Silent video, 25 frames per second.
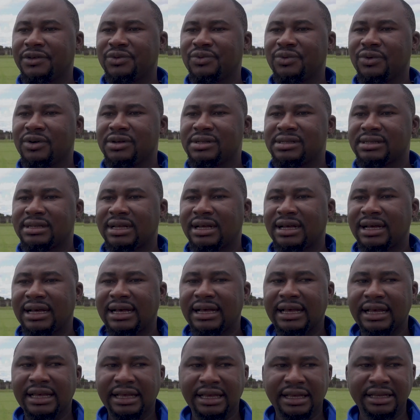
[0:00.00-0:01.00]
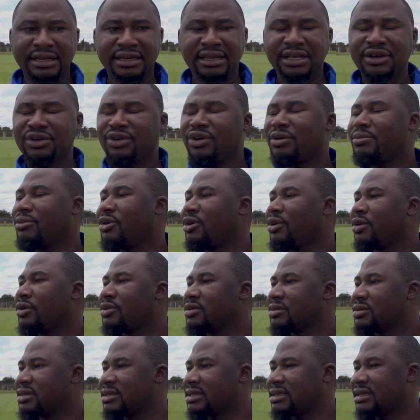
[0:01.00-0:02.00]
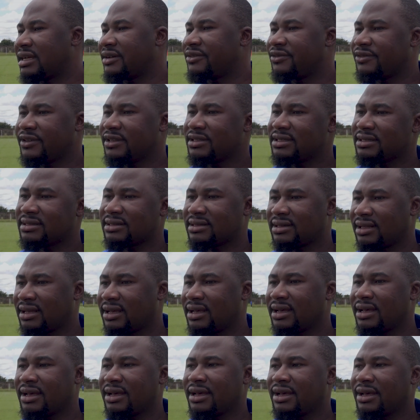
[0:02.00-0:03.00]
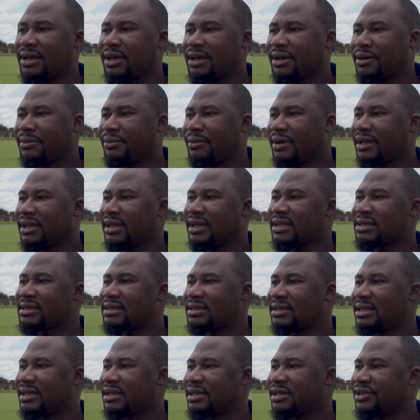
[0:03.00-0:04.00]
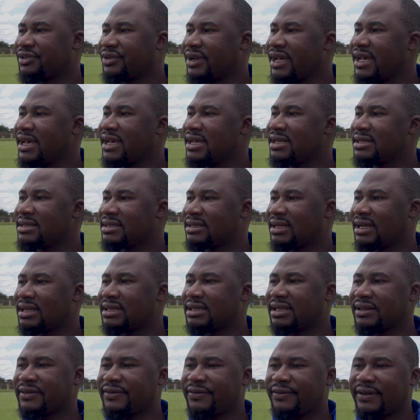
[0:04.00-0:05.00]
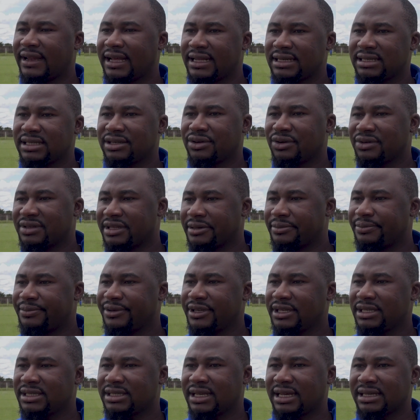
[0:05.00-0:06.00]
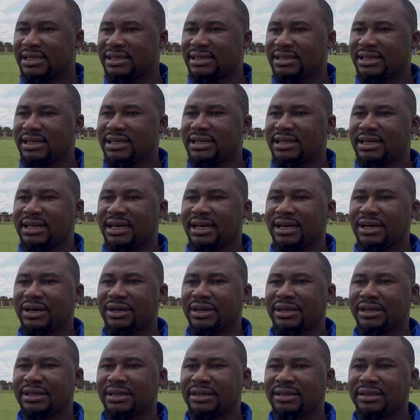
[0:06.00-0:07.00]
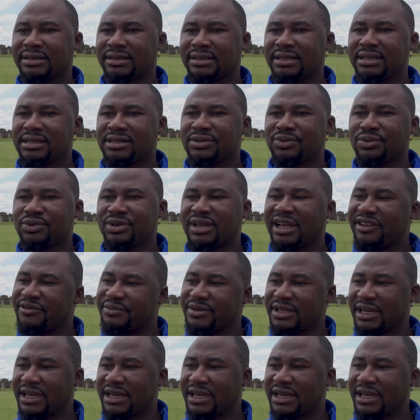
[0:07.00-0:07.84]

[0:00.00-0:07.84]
it was in a normal surface, minus the rains and the flooding of the pitch, I think these would have